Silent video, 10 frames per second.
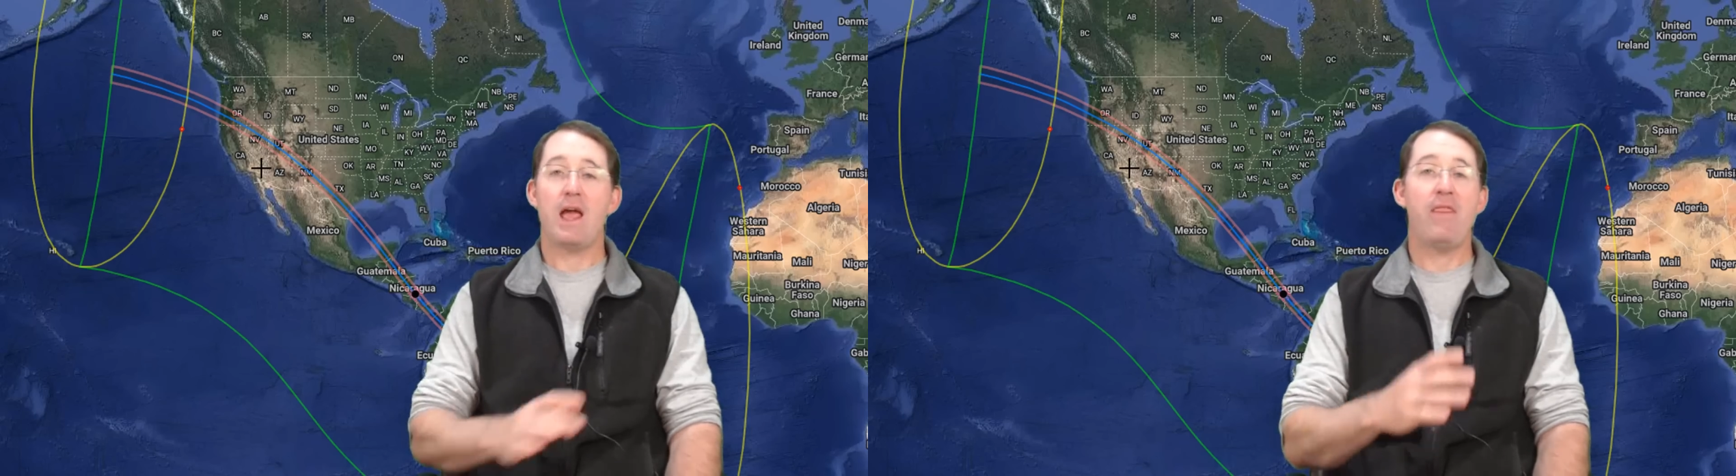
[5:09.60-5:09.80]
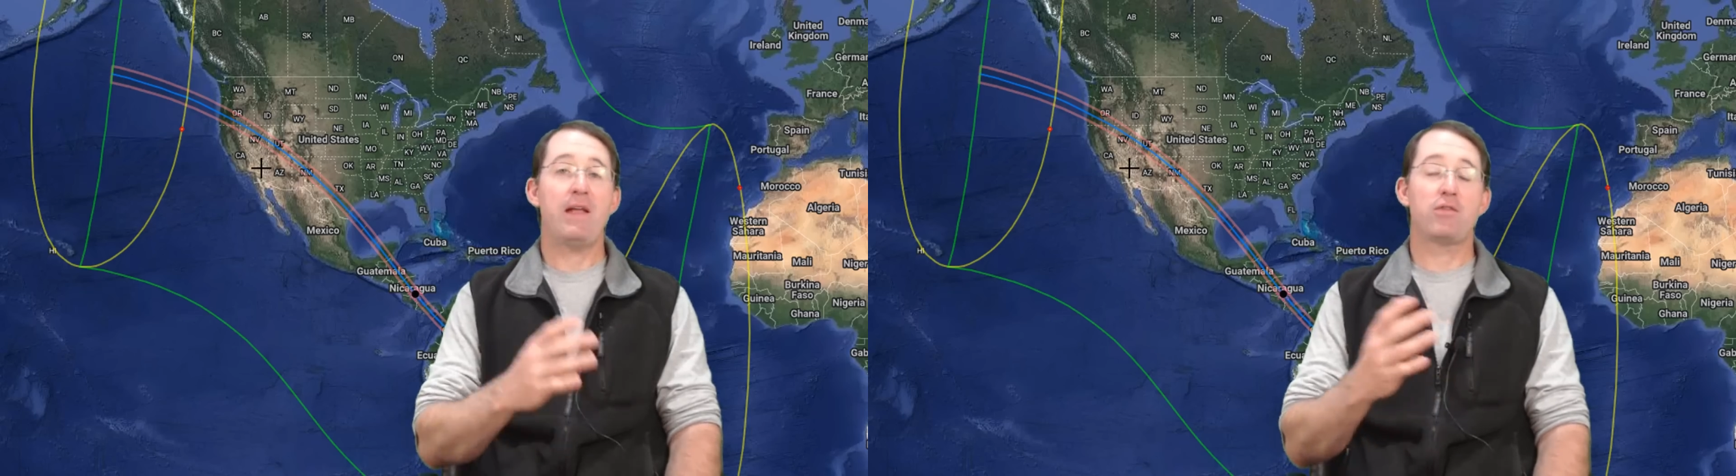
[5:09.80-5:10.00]

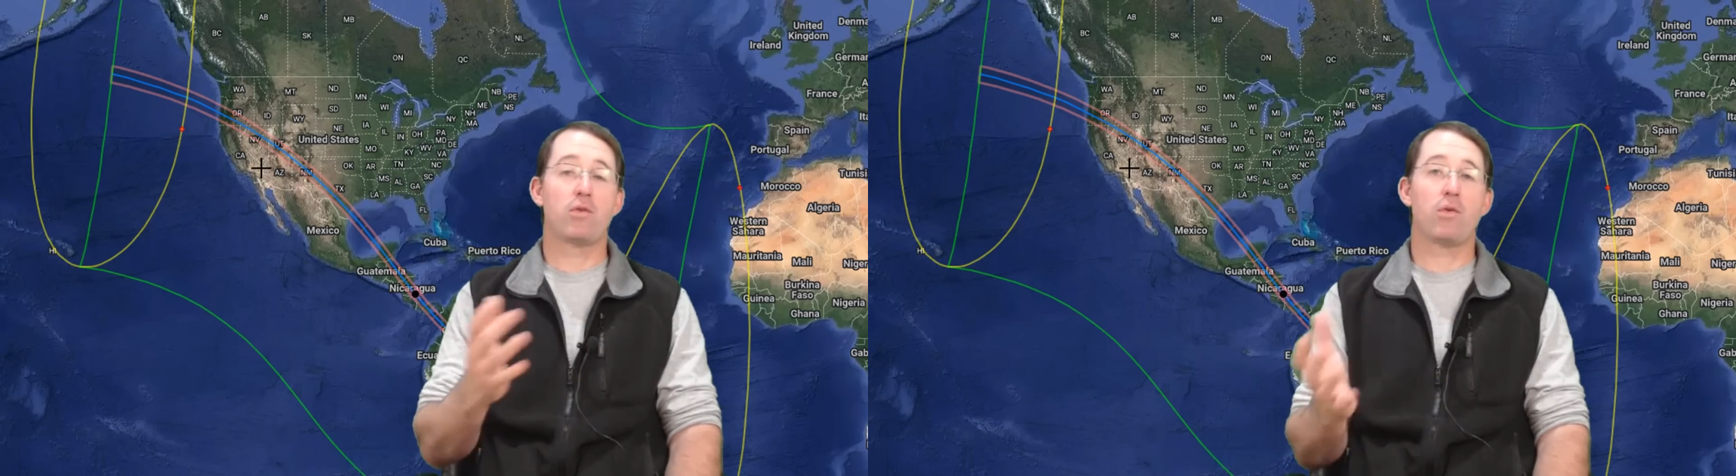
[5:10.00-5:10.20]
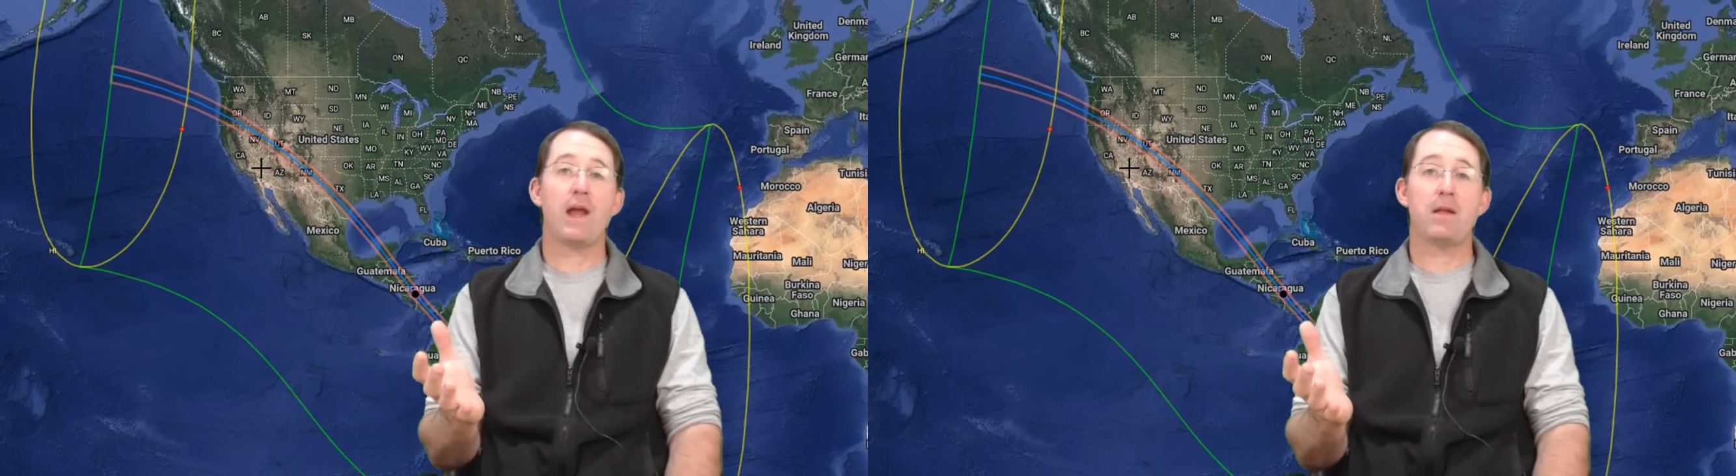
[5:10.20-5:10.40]
And that's
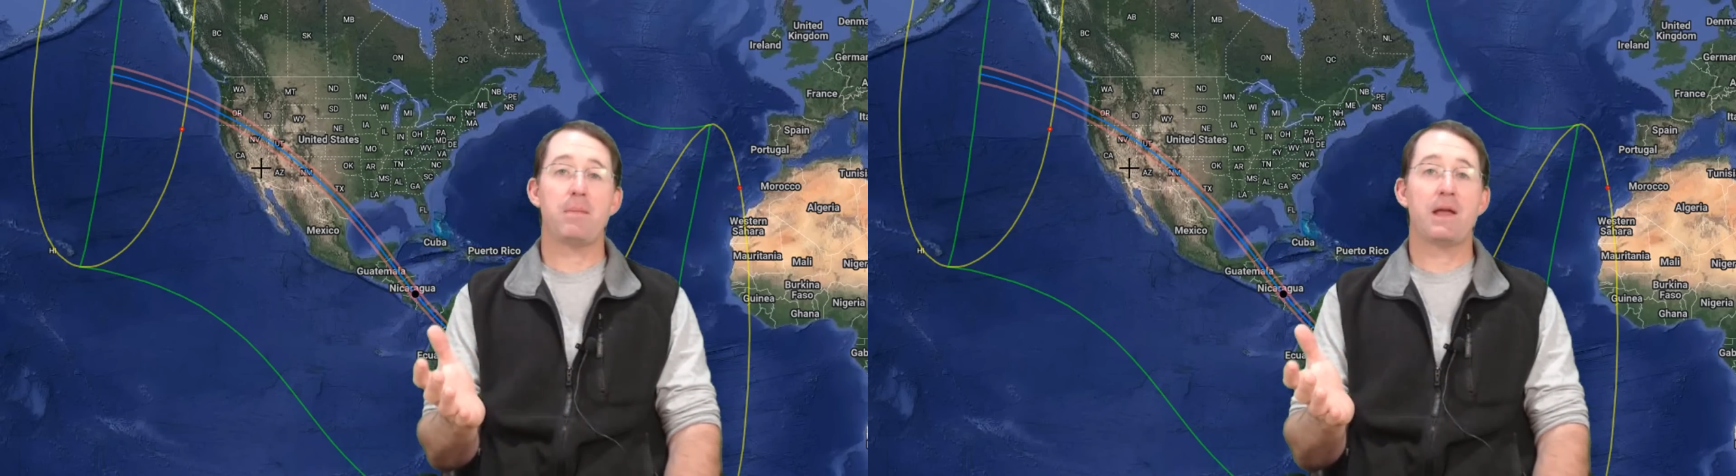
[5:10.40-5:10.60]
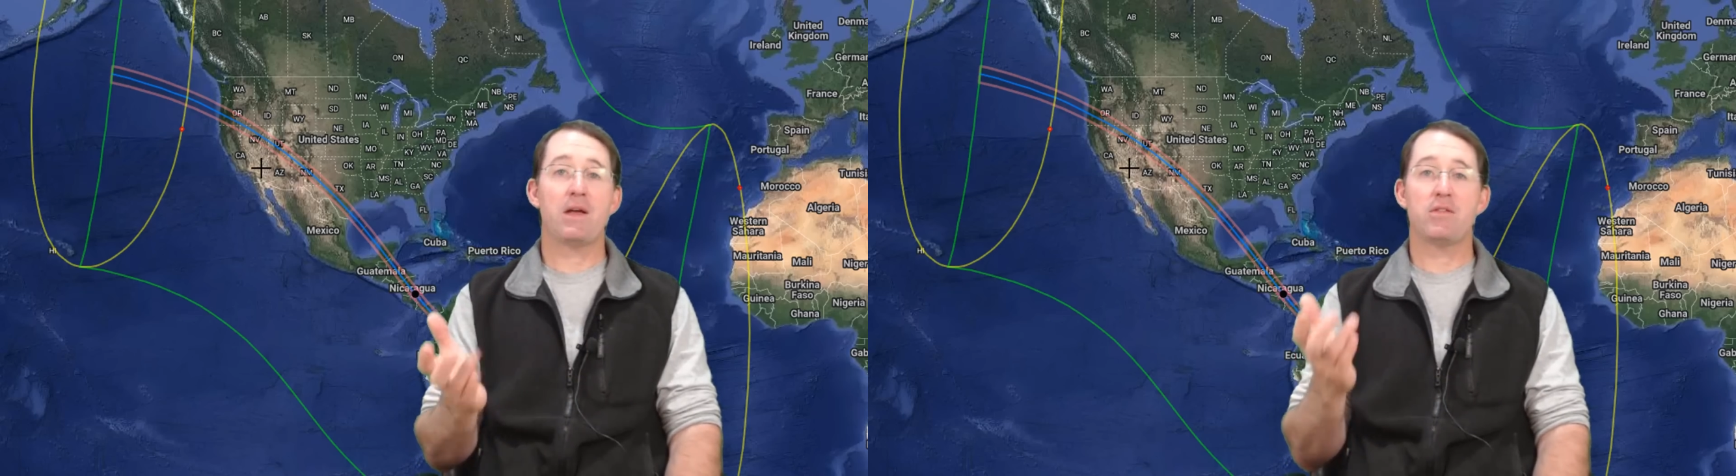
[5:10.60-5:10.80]

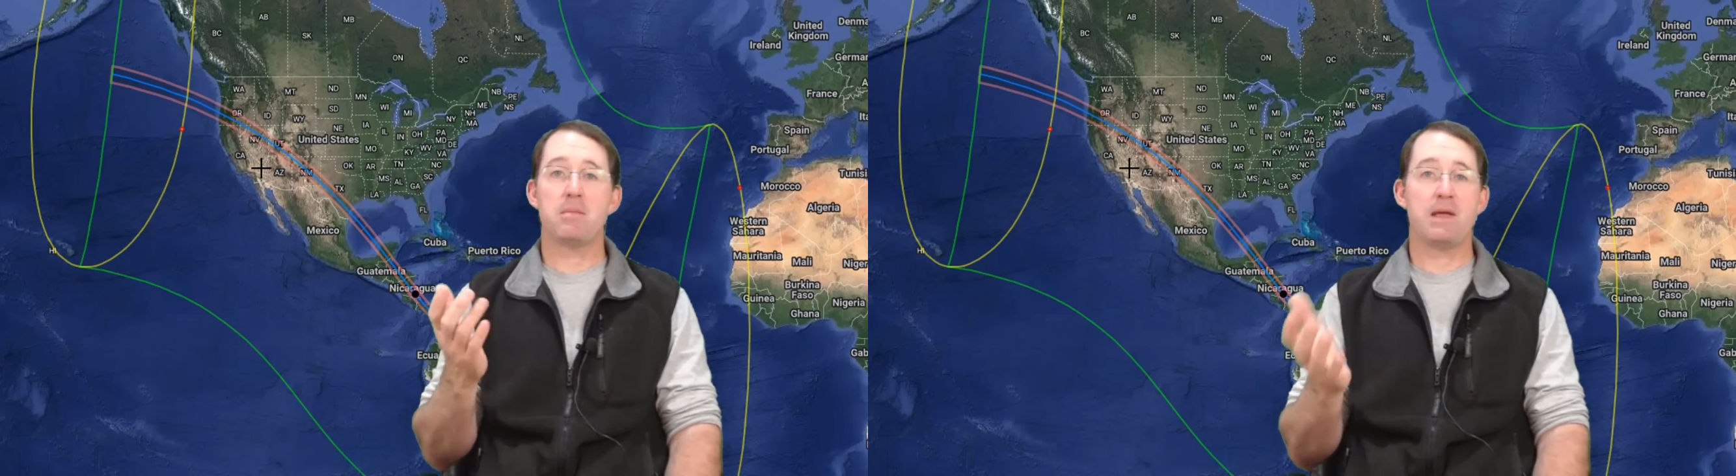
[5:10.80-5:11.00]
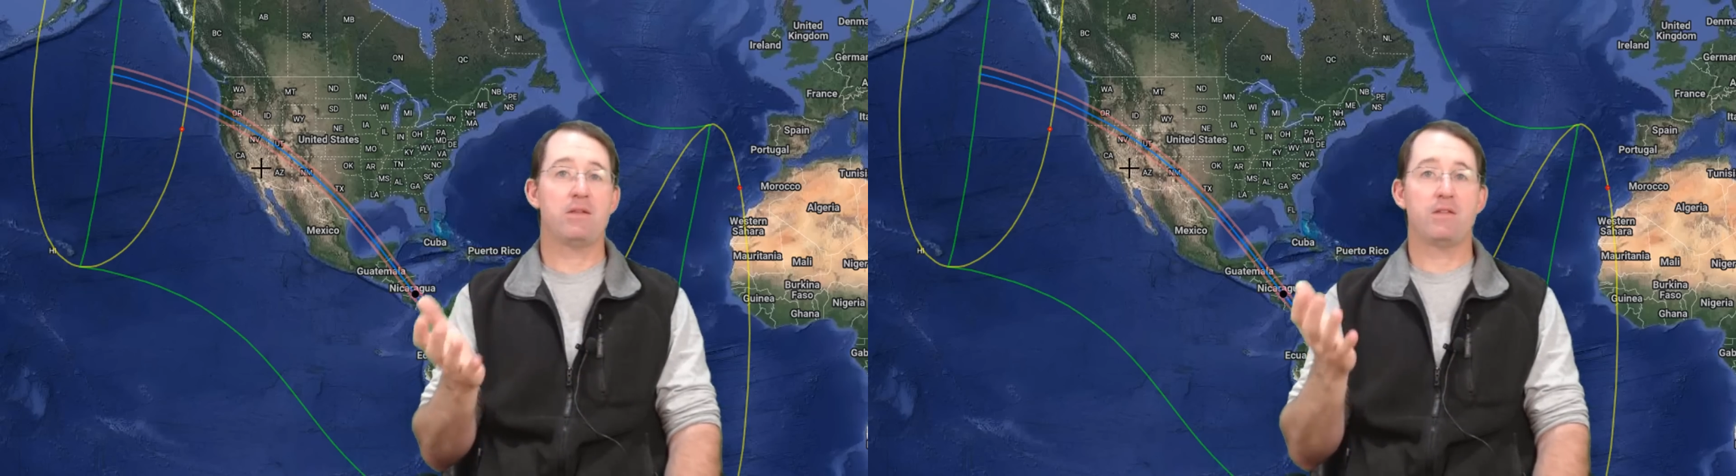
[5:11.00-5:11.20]
great because
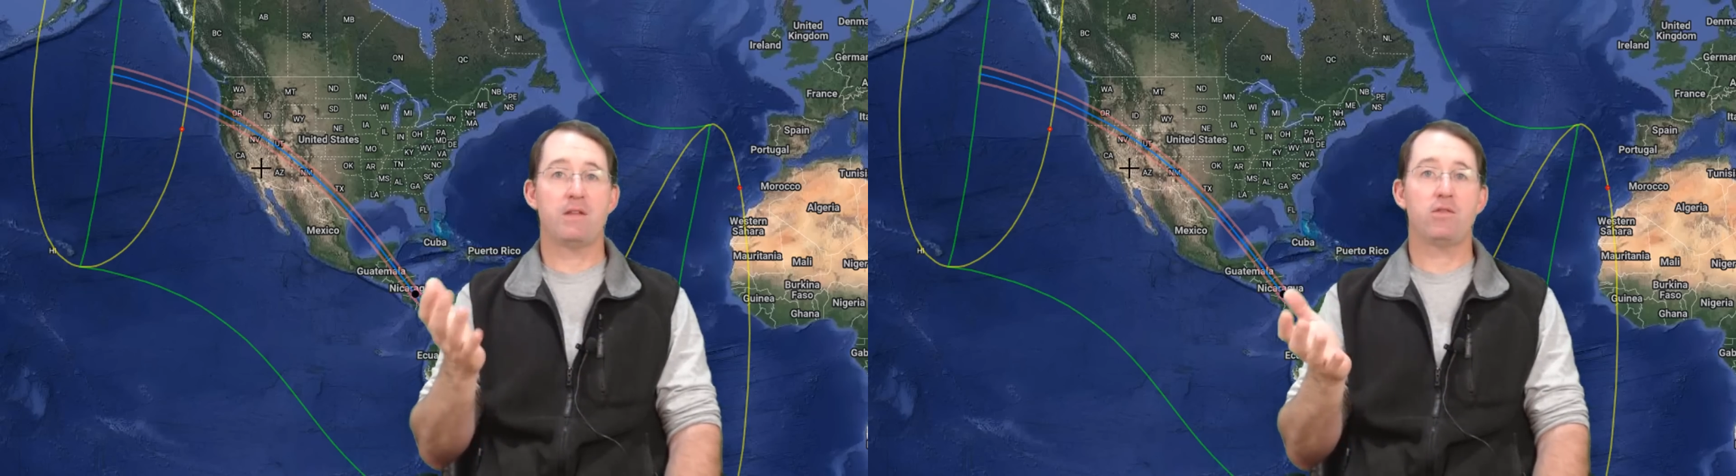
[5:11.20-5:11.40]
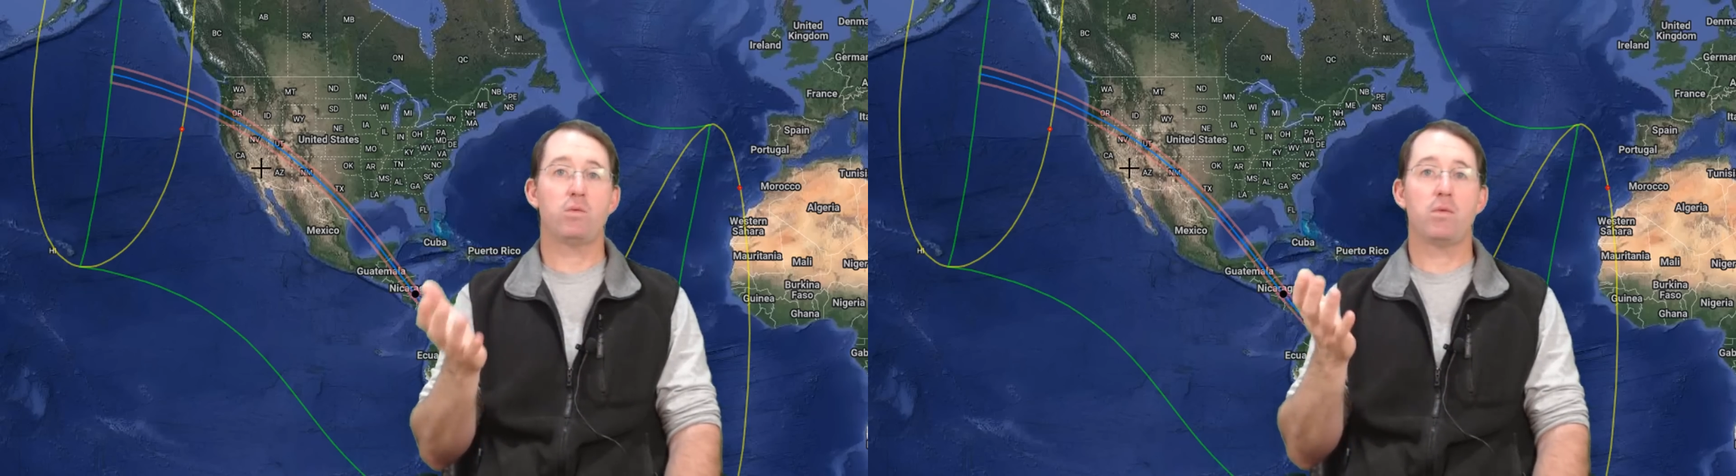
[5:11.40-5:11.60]
it means
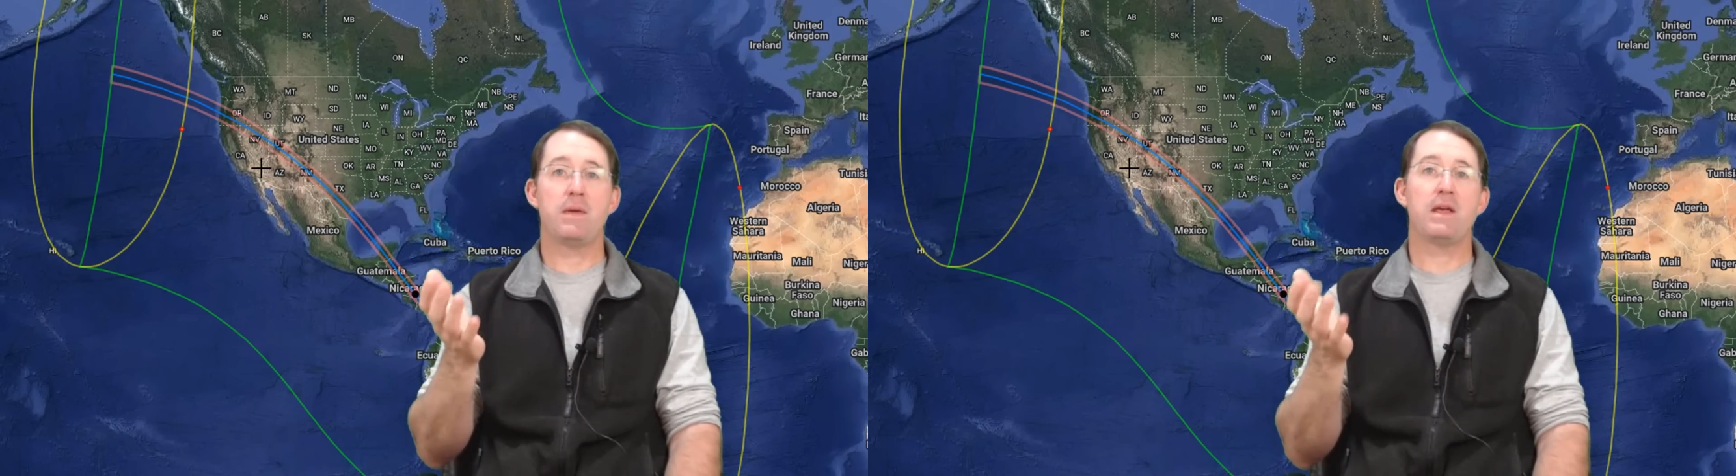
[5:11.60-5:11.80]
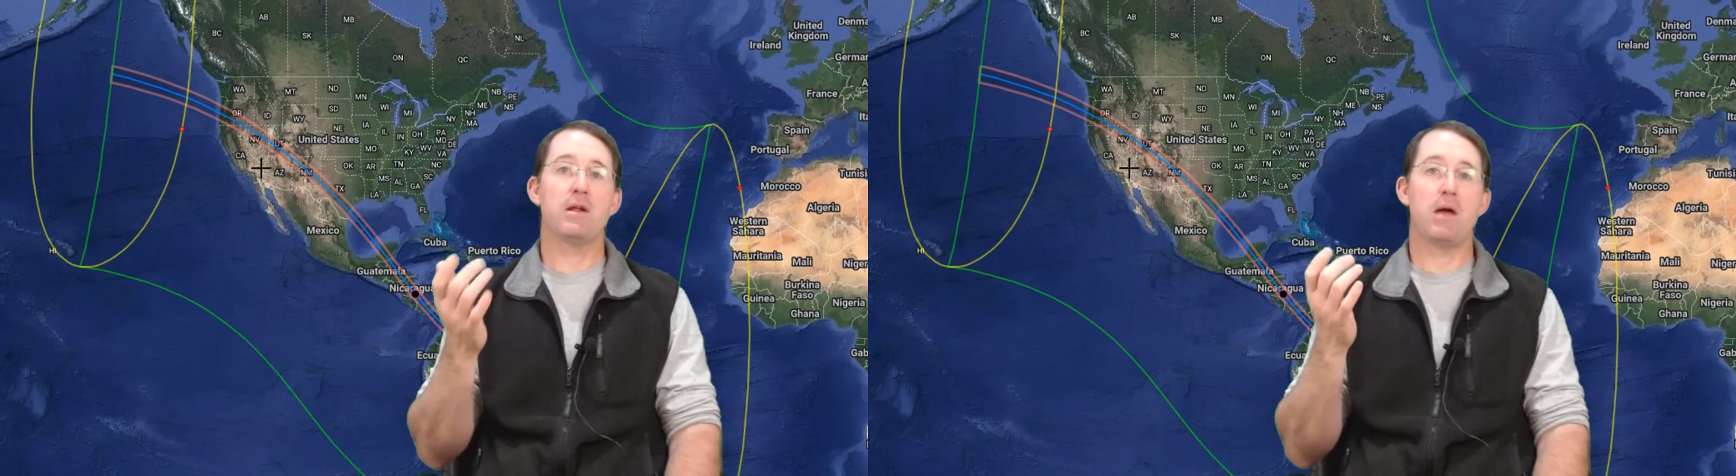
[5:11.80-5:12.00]
this will
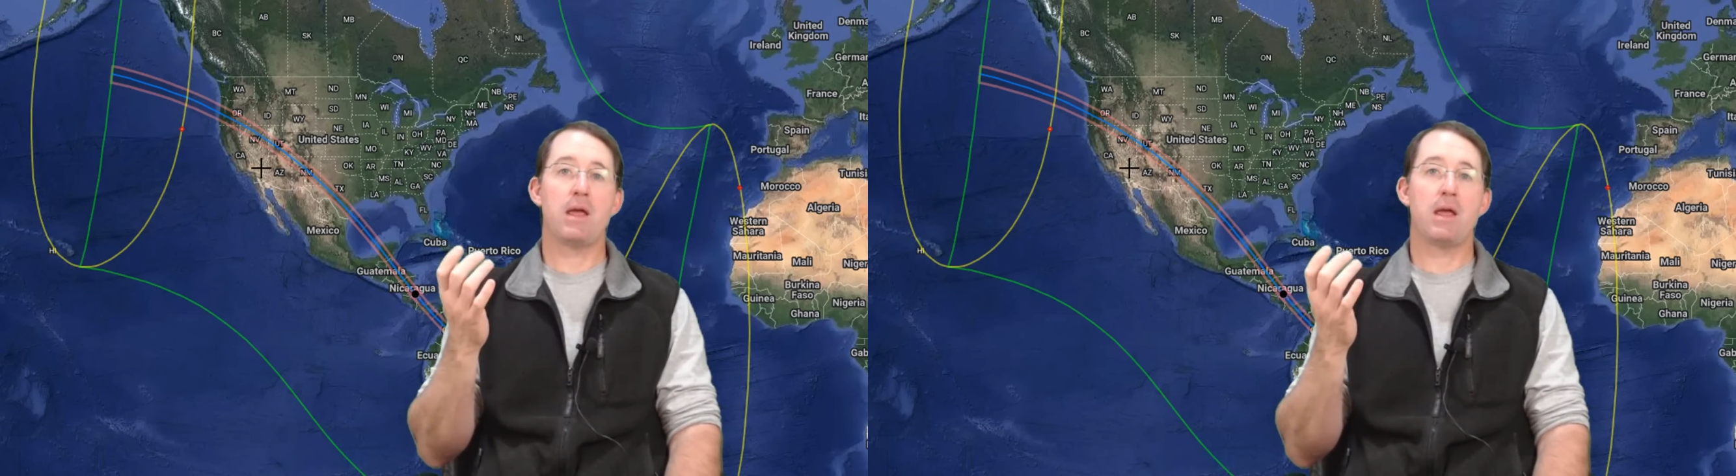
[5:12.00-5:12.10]
be